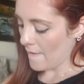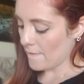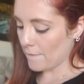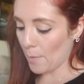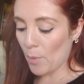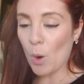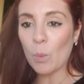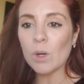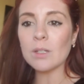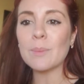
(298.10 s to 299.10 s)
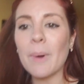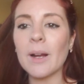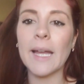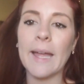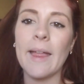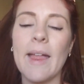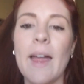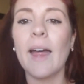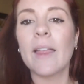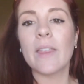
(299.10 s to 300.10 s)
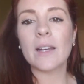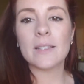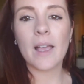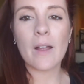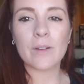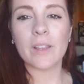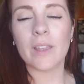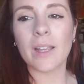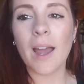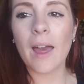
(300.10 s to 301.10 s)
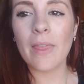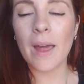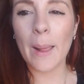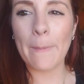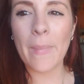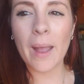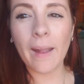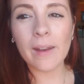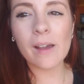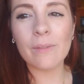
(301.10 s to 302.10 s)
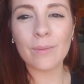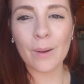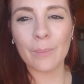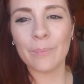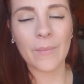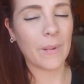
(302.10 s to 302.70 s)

from World Market. That is everything that I made from,